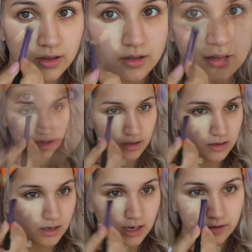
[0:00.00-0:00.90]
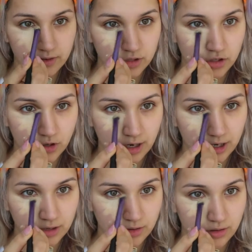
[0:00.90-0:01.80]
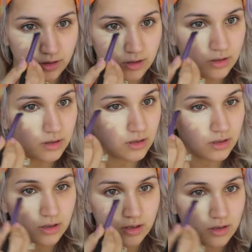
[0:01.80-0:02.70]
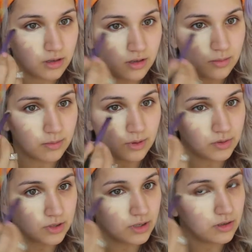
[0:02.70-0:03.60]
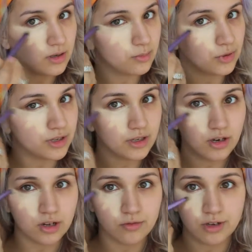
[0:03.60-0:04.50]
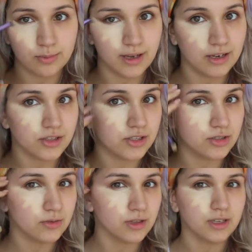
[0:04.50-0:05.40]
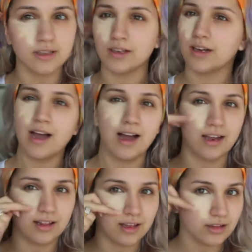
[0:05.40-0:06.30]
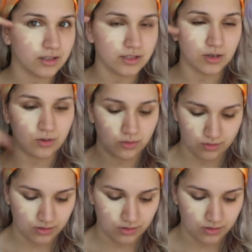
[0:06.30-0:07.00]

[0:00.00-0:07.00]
that in kind of a triangle motion and bringing it all the way back just to really highlight this whole